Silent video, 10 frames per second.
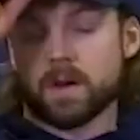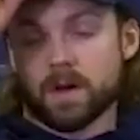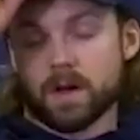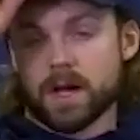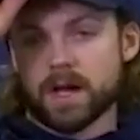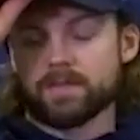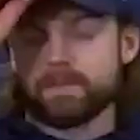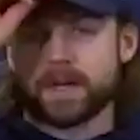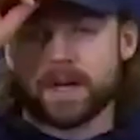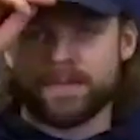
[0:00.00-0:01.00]

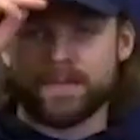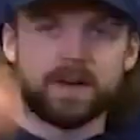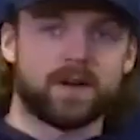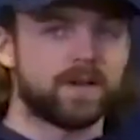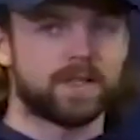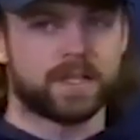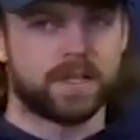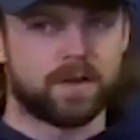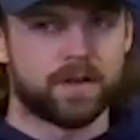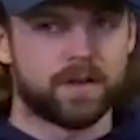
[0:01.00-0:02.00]
Um, I mean, obviously,
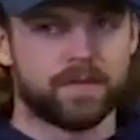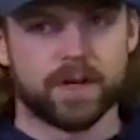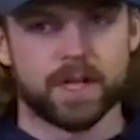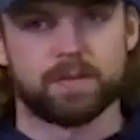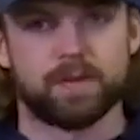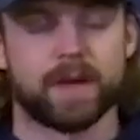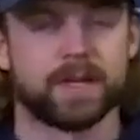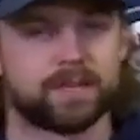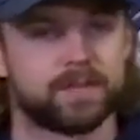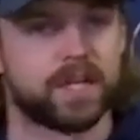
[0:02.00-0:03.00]
you can feel the momentum